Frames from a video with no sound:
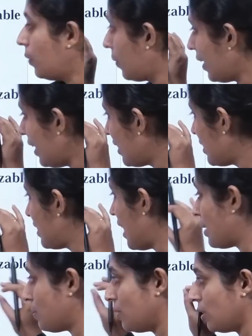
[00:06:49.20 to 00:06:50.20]
okay, this
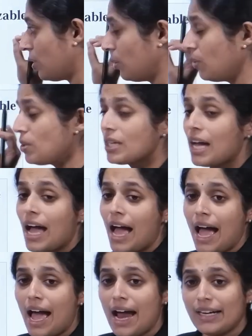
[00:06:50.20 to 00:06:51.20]
has been introduced.
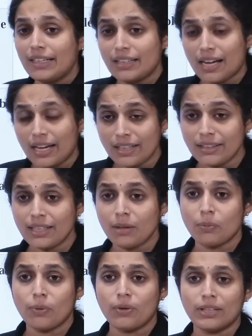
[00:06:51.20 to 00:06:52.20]
And the another
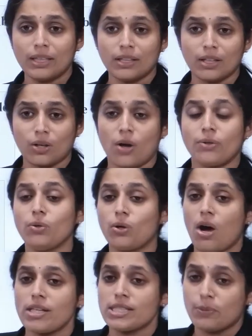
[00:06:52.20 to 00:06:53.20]
important new
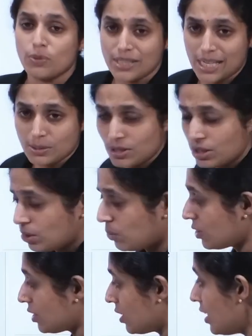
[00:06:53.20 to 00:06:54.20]
concept which has been
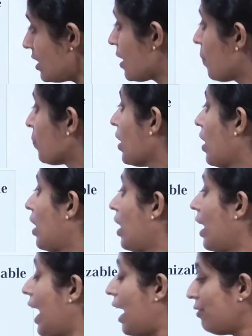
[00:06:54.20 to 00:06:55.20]
introduced is
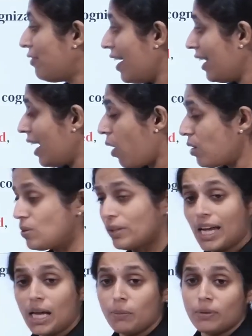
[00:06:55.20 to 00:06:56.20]
FIR also
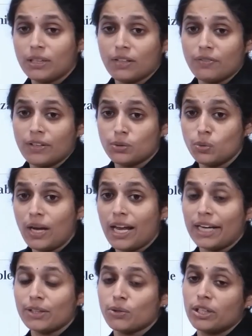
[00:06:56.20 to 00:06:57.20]
can be given through
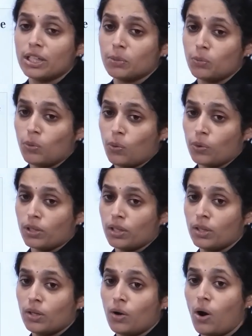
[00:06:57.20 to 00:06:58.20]
electronic mode
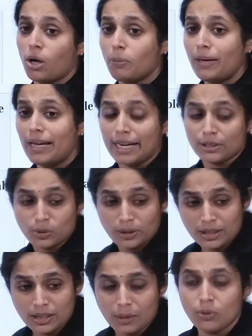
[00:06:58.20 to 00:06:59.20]
or by
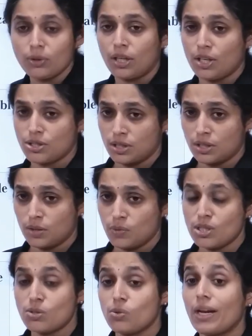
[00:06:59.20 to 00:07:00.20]
electronic communication,
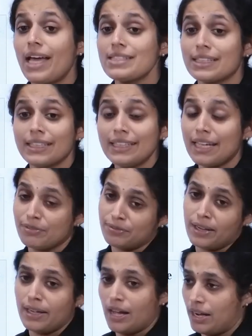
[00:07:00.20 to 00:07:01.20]
which is known as
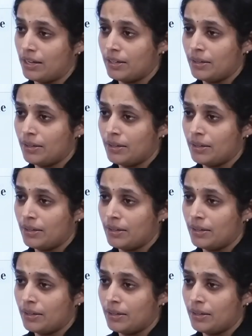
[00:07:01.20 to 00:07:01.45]
eFIR.